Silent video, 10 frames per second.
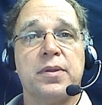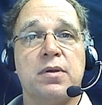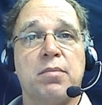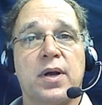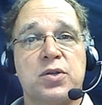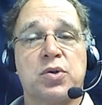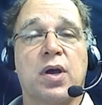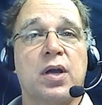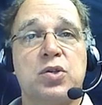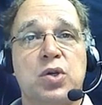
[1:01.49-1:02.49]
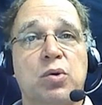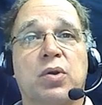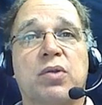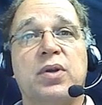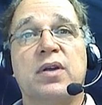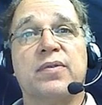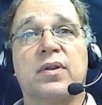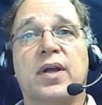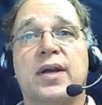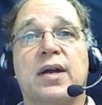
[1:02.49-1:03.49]
You might try 2 or 3
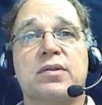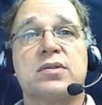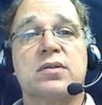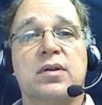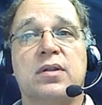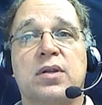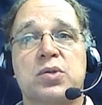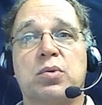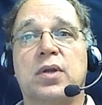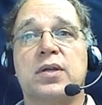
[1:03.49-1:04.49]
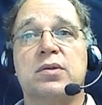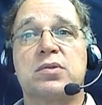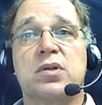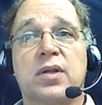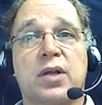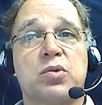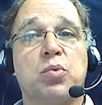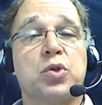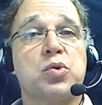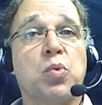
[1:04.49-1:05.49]
different layouts, and this will let you
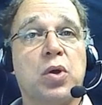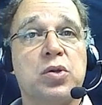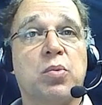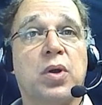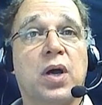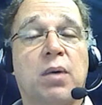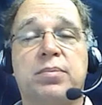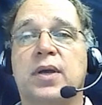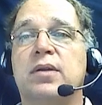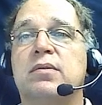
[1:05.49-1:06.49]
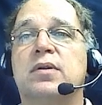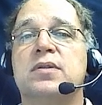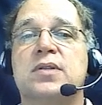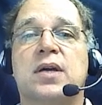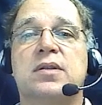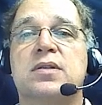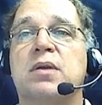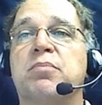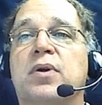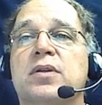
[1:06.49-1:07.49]
select which one you want to update inside the
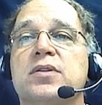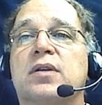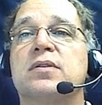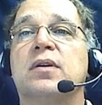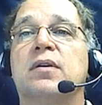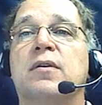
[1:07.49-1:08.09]
same project.